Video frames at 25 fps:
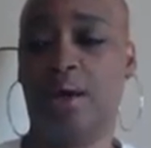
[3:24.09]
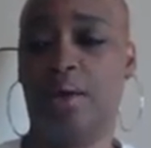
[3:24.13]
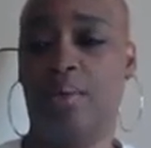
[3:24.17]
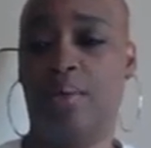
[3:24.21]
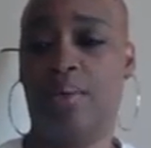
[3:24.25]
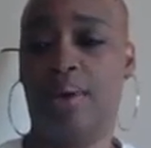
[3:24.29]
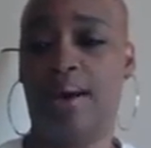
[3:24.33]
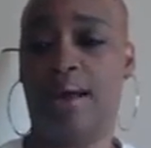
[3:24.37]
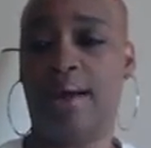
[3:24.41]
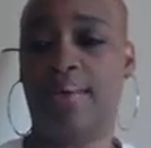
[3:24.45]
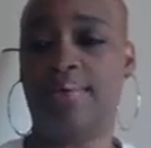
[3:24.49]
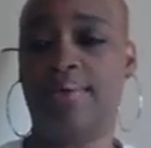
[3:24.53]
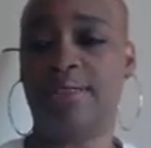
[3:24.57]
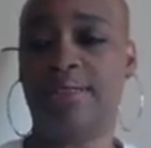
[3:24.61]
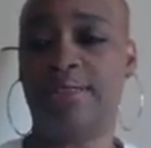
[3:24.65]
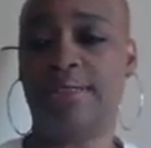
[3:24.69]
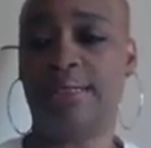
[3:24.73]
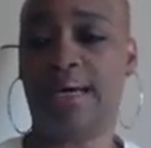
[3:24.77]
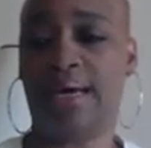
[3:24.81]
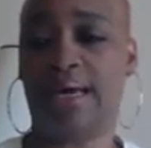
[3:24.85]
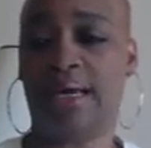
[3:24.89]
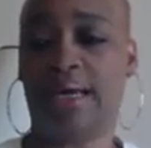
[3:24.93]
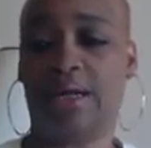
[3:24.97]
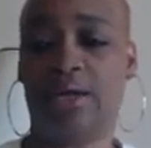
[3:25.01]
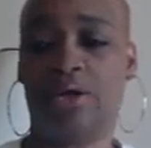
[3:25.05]
when I was
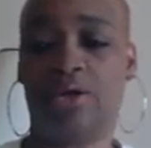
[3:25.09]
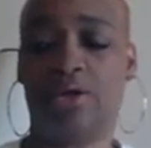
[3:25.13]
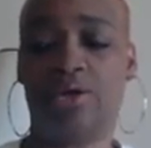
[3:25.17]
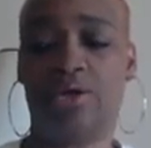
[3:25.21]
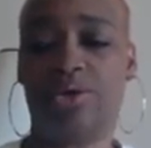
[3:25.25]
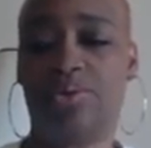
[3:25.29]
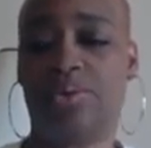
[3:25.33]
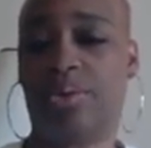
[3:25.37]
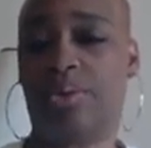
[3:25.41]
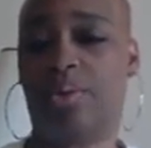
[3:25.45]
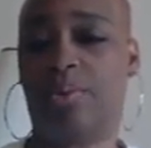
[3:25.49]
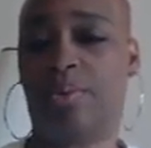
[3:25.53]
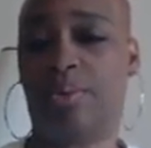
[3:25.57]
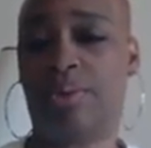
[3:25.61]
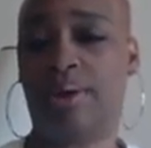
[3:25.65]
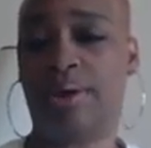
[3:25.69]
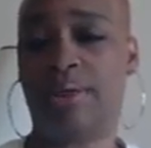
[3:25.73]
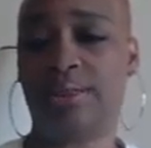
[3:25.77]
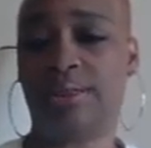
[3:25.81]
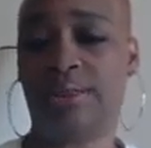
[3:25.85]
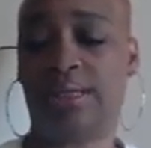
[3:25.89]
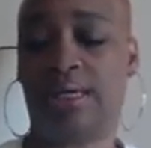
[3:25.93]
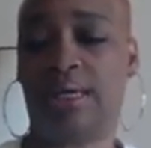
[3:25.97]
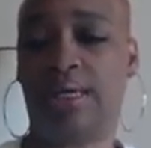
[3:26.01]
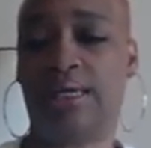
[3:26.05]
diagnosed with
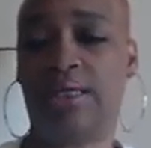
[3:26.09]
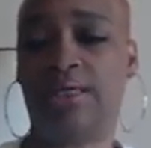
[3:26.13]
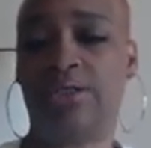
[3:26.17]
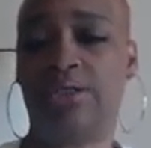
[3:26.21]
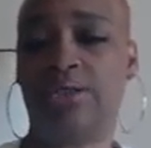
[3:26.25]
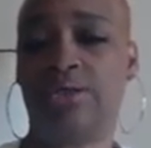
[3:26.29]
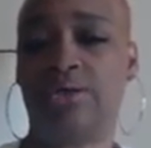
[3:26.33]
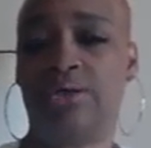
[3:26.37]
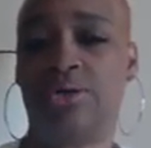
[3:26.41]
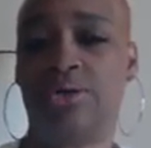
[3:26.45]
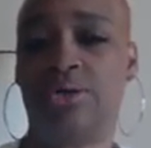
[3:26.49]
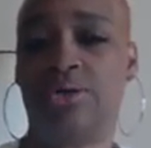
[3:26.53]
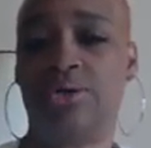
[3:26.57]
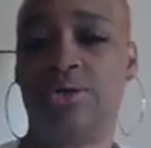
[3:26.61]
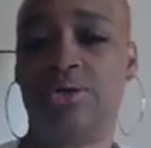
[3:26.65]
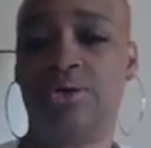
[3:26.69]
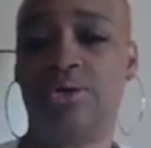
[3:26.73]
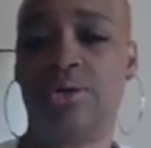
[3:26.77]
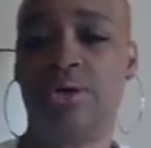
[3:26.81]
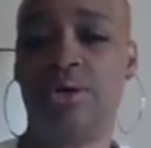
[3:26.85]
breast cancer,